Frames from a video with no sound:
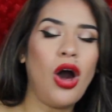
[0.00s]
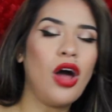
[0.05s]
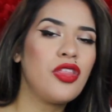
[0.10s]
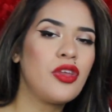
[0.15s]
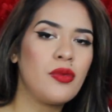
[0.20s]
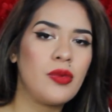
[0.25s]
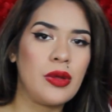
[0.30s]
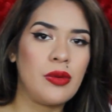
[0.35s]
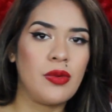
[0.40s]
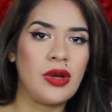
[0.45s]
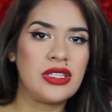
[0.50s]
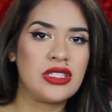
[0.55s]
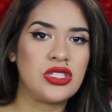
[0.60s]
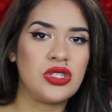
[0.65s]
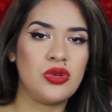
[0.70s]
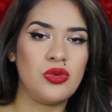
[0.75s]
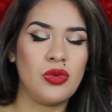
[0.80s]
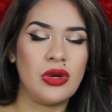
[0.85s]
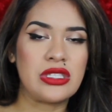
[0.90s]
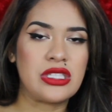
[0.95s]
All that we went
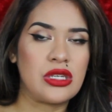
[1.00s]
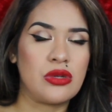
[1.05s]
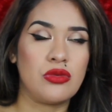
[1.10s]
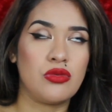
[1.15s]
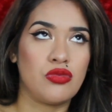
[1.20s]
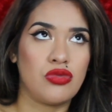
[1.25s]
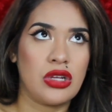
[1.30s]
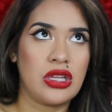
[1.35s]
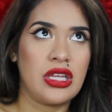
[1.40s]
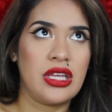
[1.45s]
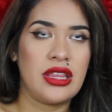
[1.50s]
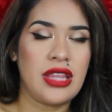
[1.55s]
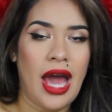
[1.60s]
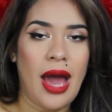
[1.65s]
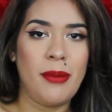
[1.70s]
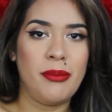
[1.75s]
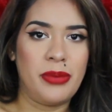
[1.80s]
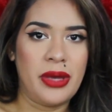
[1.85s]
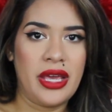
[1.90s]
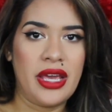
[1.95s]
to wasn't really
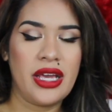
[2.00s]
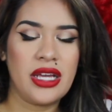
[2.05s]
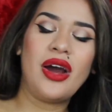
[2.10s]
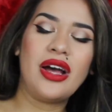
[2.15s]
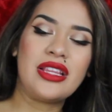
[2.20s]
that big.